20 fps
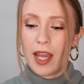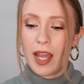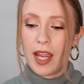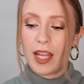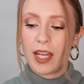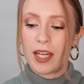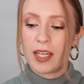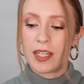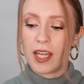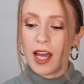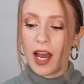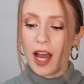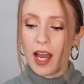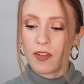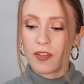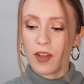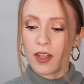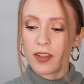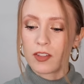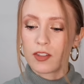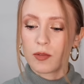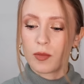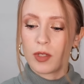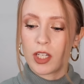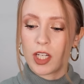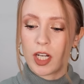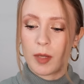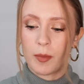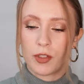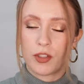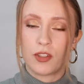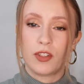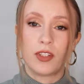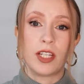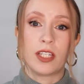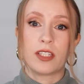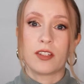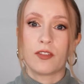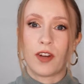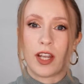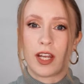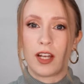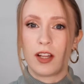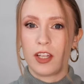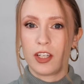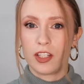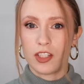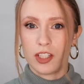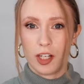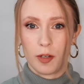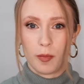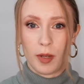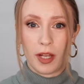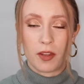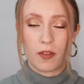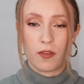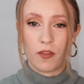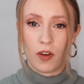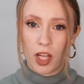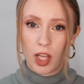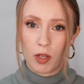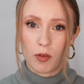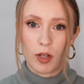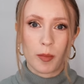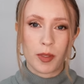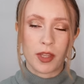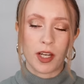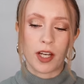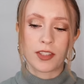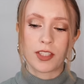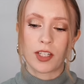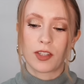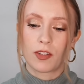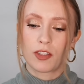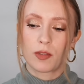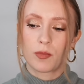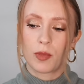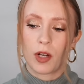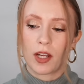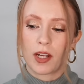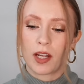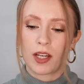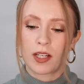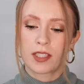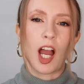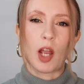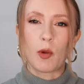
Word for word: and I thought this would be a good opportunity to finally share my follow-up thoughts on those products.